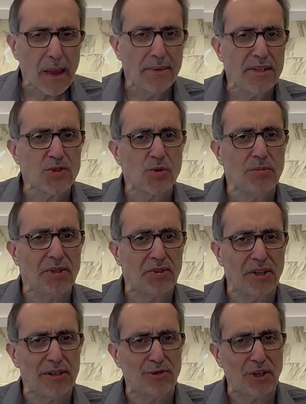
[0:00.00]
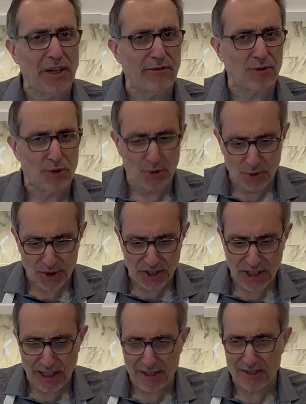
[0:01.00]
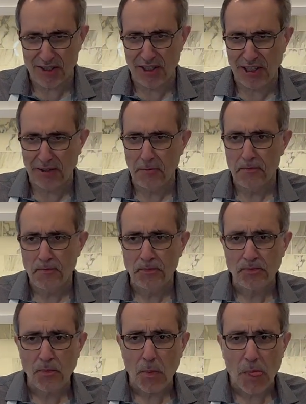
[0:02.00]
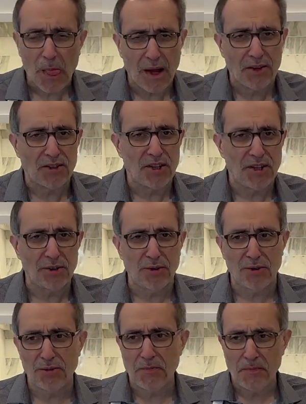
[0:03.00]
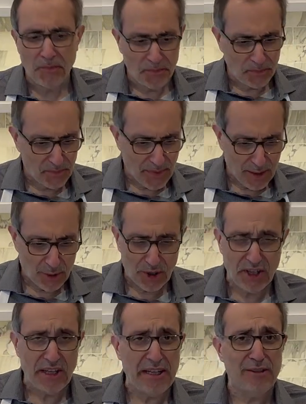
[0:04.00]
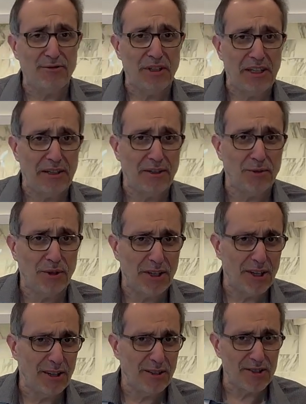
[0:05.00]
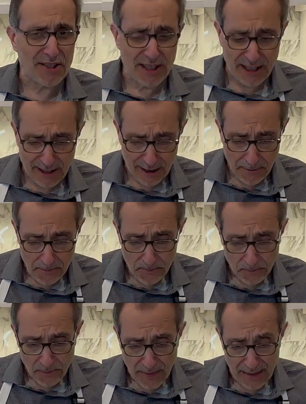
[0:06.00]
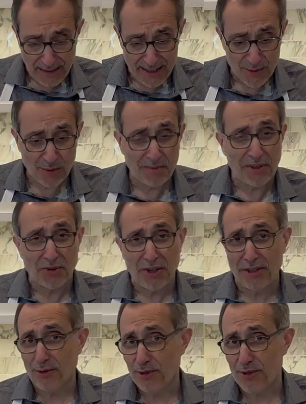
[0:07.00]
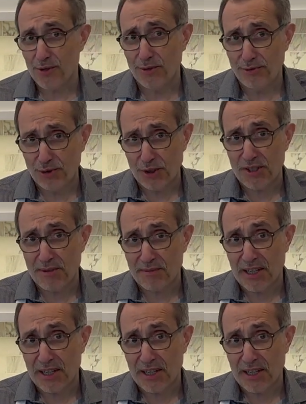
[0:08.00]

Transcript: This will be great for an afternoon snack, sitting on, or in the evening, you want a little snack. And these would be great also for some